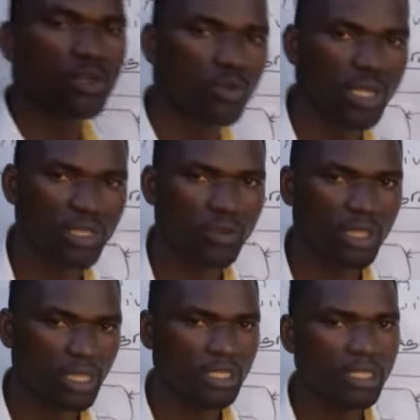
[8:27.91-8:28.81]
to work
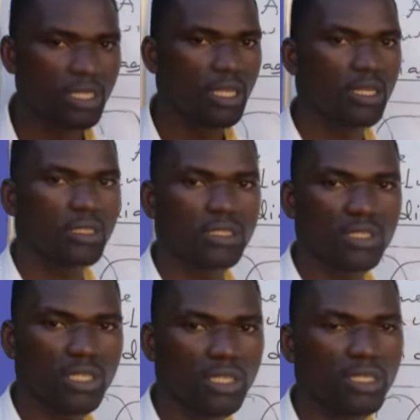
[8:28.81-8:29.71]
with it. Let's
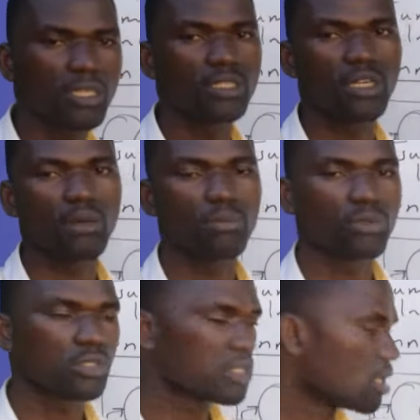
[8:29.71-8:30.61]
check
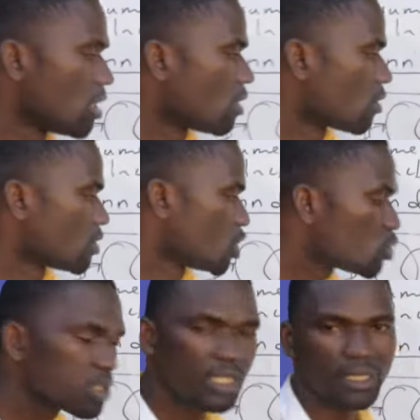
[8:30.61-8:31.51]
examples on
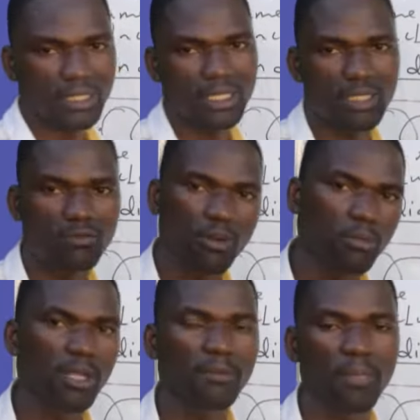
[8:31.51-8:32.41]
using this
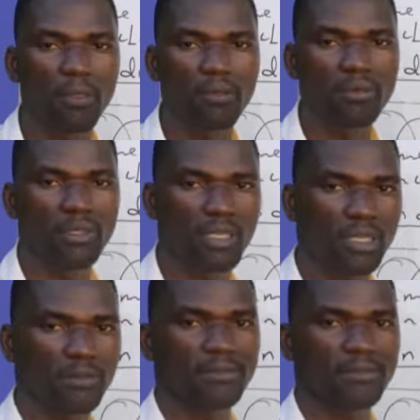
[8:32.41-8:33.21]
formula. Okay.